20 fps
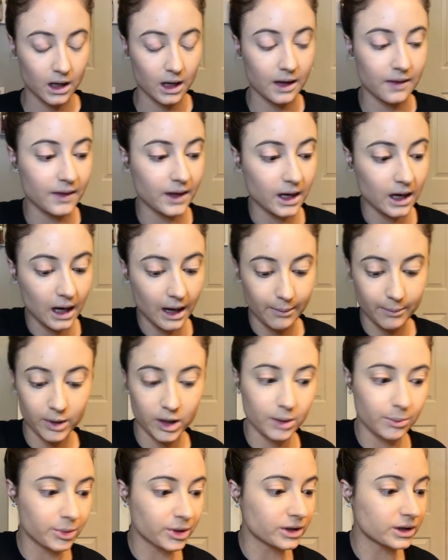And then I'm
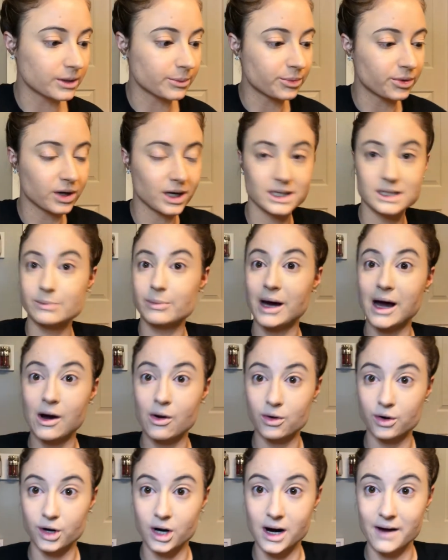going to put the pressed
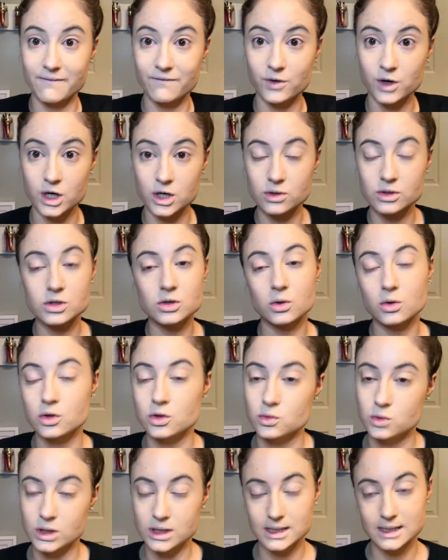powder on for you so
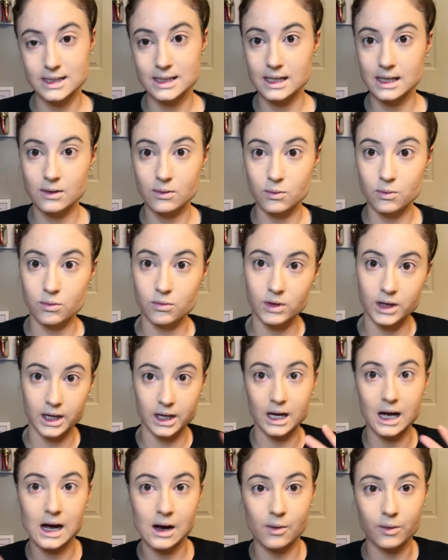you can see
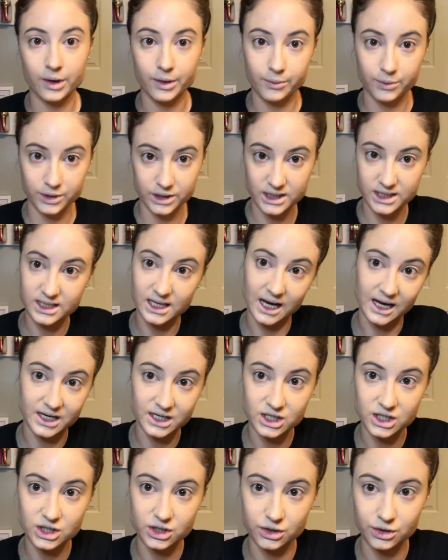like how it would set
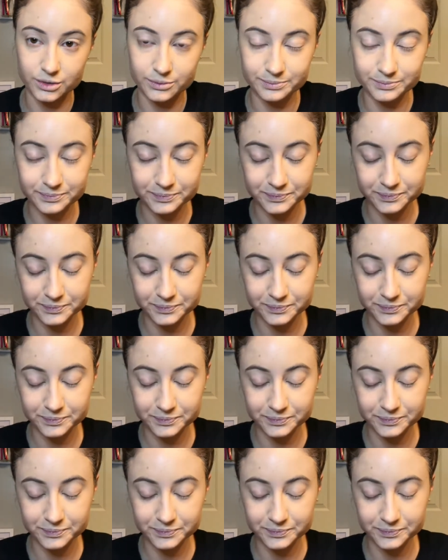too.